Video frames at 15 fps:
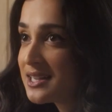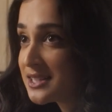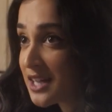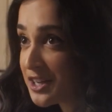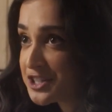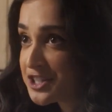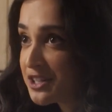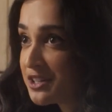
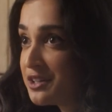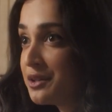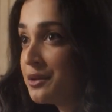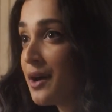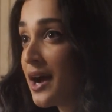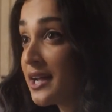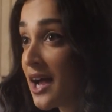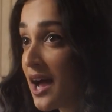Touching you,
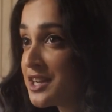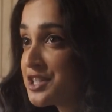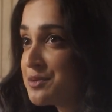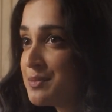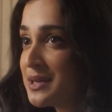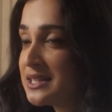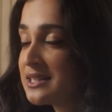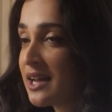I catch
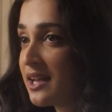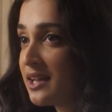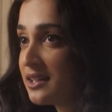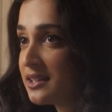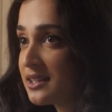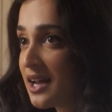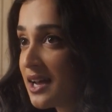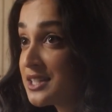midnight,
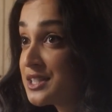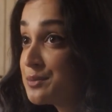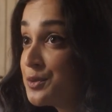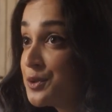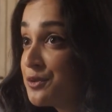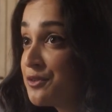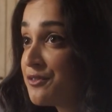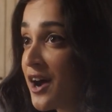as
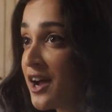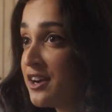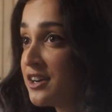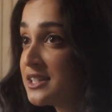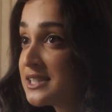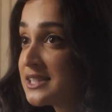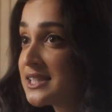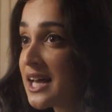moon
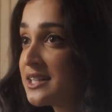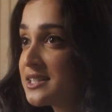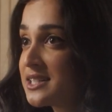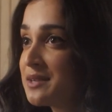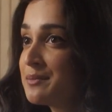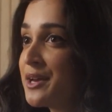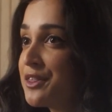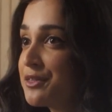fires set
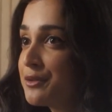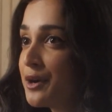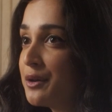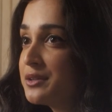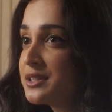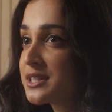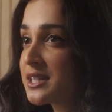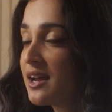in my
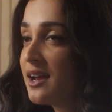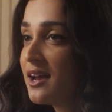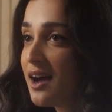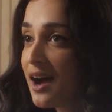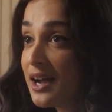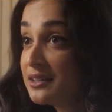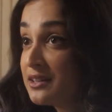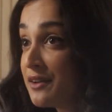throat.
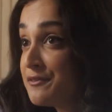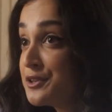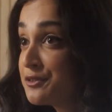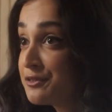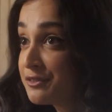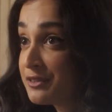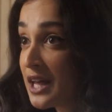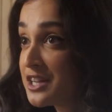I love you
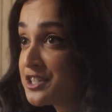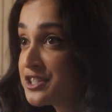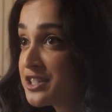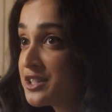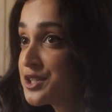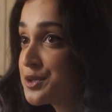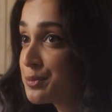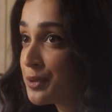flesh
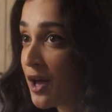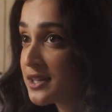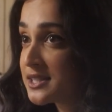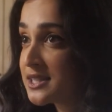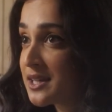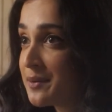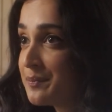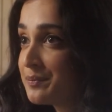into
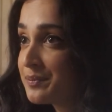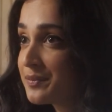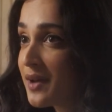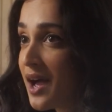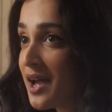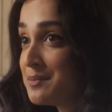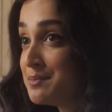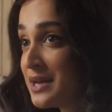blossom.
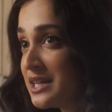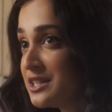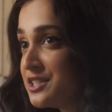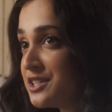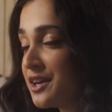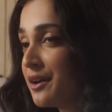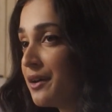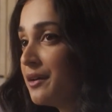I made
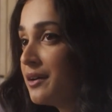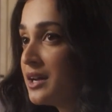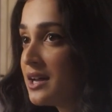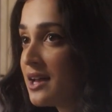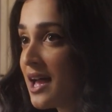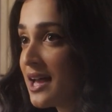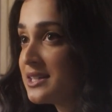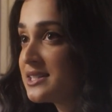you,
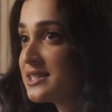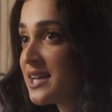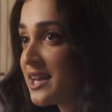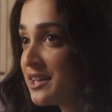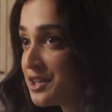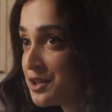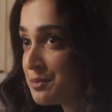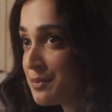and
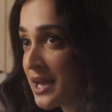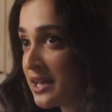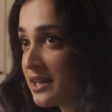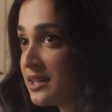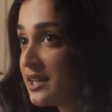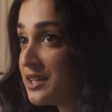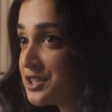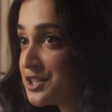take you
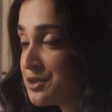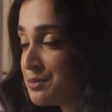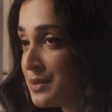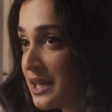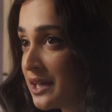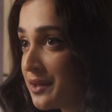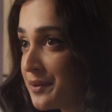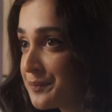made into
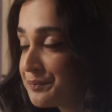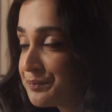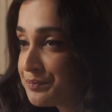me.